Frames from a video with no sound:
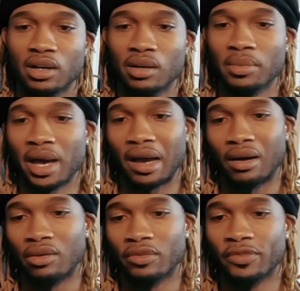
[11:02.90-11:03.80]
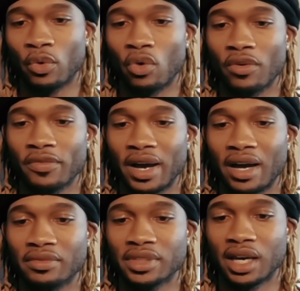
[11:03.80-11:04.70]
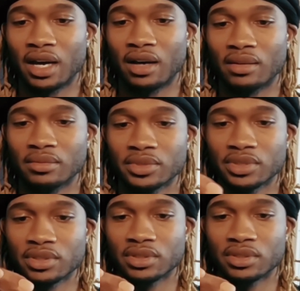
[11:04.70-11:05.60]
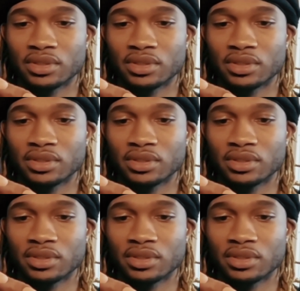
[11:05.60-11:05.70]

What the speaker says: about 4 or 5 times.